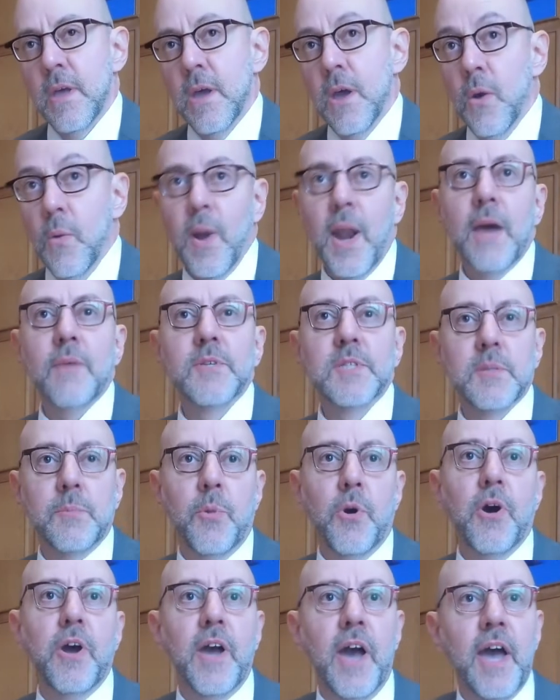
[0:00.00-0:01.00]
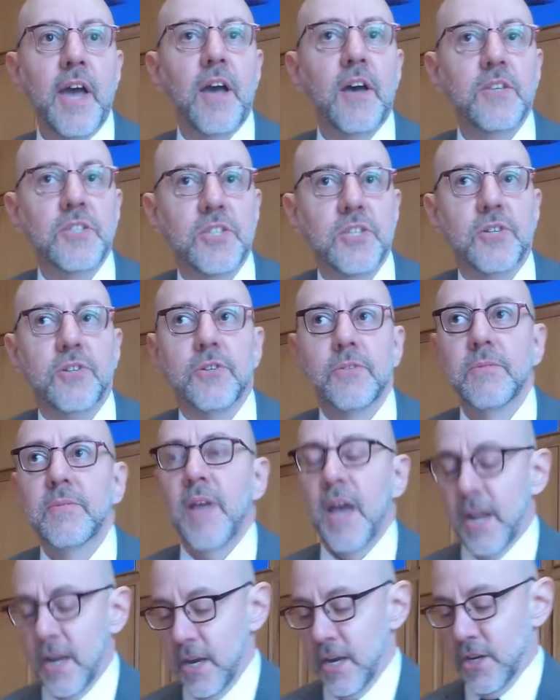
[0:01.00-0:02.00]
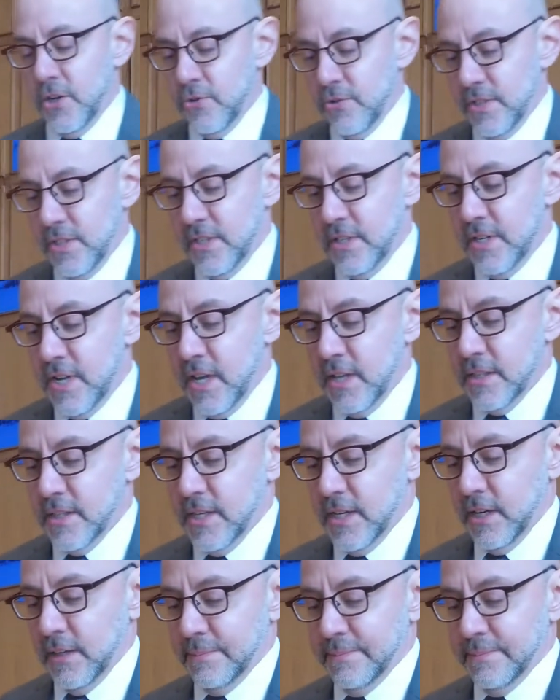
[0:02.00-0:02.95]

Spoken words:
When I was a boy, I also had an interest in dancing,